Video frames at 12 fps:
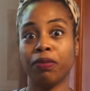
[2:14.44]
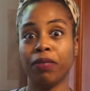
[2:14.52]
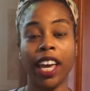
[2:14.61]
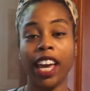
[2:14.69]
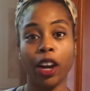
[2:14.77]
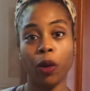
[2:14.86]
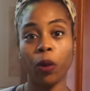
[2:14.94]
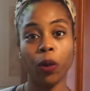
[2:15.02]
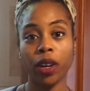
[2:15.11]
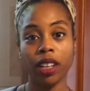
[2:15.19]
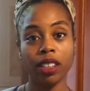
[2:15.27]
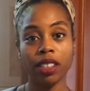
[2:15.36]
hair
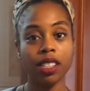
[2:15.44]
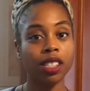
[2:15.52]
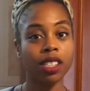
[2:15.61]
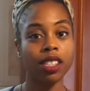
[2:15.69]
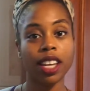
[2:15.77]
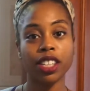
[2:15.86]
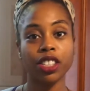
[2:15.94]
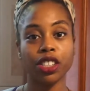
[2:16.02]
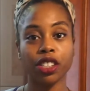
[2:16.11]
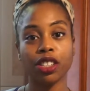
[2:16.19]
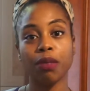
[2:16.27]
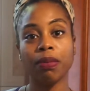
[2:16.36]
oils. That's
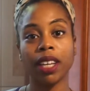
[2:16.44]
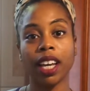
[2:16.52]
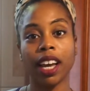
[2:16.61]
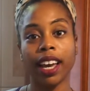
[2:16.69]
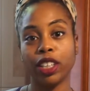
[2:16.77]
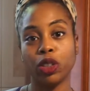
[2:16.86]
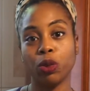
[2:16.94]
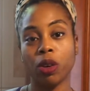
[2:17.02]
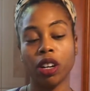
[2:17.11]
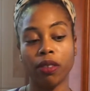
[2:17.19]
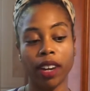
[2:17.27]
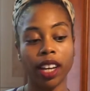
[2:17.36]
just something I do
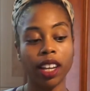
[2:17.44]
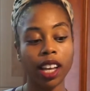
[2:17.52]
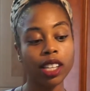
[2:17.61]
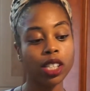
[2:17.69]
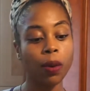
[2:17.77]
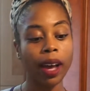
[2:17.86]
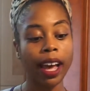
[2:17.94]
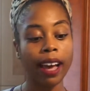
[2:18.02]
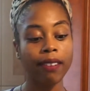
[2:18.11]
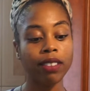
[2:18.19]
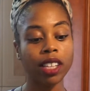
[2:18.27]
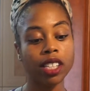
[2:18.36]
on a regular, so I
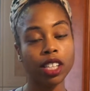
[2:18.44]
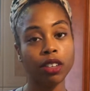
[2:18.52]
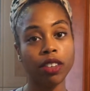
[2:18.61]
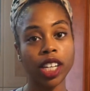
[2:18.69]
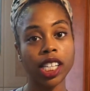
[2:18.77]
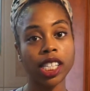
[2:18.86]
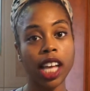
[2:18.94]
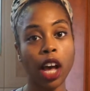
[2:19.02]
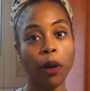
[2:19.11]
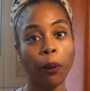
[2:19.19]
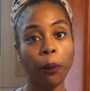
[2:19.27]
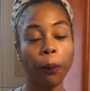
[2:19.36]
have these ingredients at
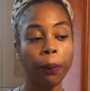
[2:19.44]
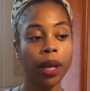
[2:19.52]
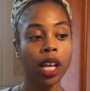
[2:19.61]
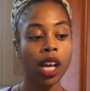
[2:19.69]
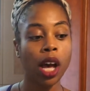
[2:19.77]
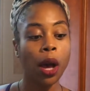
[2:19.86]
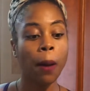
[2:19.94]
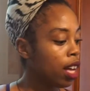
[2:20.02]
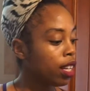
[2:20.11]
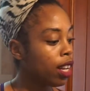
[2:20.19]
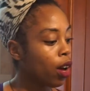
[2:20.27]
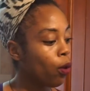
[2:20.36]
home.
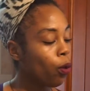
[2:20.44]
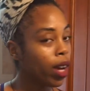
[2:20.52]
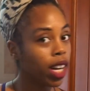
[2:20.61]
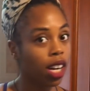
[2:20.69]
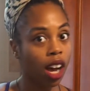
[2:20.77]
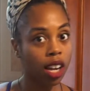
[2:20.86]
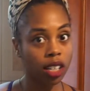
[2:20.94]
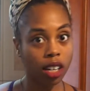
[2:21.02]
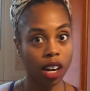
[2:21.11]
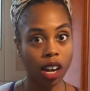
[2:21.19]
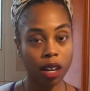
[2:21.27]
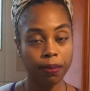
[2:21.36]
Now, what an
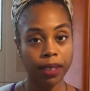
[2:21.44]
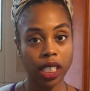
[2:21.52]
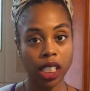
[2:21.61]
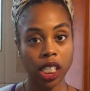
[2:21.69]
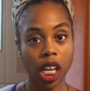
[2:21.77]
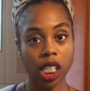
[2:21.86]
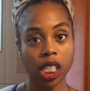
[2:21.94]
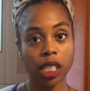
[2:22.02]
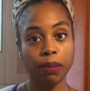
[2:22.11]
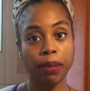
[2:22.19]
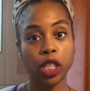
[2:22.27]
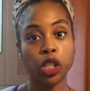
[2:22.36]
underarm detox
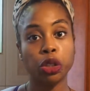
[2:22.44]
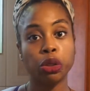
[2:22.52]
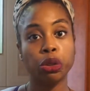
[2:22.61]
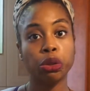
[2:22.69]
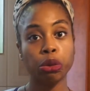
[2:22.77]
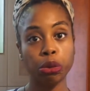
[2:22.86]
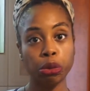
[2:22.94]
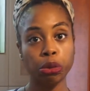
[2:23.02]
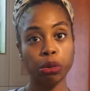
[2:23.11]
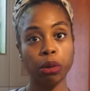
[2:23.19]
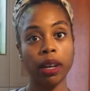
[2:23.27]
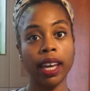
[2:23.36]
is meant to
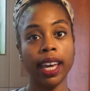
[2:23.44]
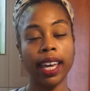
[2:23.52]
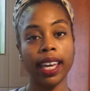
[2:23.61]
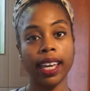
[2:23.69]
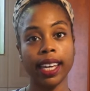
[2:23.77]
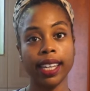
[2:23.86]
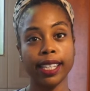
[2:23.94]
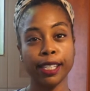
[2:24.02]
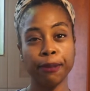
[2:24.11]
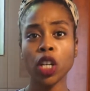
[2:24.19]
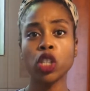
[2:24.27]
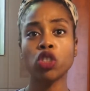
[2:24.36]
do is
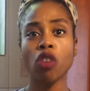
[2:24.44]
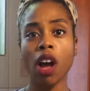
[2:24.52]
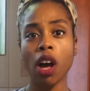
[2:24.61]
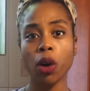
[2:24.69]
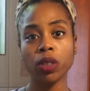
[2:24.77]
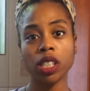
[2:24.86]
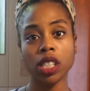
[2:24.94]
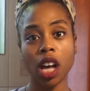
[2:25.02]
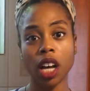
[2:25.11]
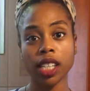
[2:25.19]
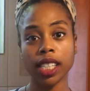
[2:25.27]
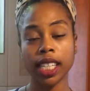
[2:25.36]
draw out the
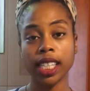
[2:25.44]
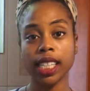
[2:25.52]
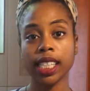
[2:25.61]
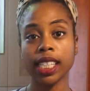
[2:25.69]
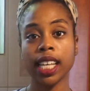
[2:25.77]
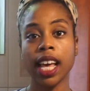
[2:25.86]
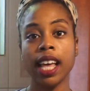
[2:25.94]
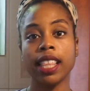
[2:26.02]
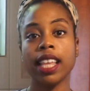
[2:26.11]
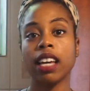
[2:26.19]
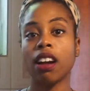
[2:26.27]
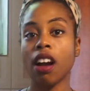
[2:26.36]
toxins
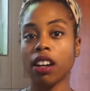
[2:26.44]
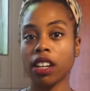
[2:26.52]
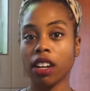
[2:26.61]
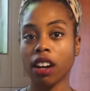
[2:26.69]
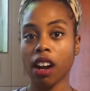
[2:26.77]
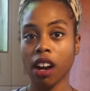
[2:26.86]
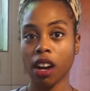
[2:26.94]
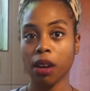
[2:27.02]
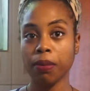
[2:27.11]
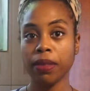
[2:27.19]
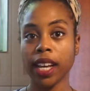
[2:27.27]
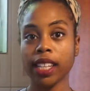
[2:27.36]
that are under your
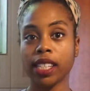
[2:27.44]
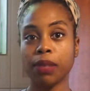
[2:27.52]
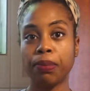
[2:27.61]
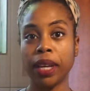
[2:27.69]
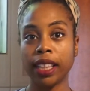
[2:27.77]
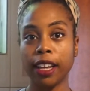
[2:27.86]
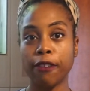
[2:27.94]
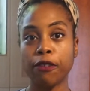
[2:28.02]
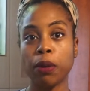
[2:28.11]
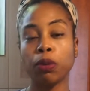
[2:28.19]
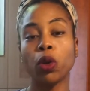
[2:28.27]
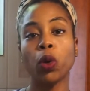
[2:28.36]
arm that's been there
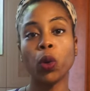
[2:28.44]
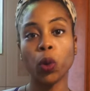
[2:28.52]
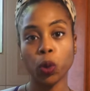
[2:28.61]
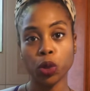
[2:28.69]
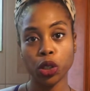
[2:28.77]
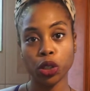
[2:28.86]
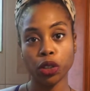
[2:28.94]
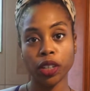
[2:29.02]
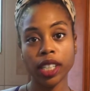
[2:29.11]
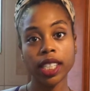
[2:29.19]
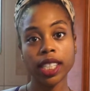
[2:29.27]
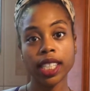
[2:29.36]
from the old
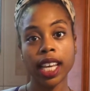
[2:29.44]
deodorant,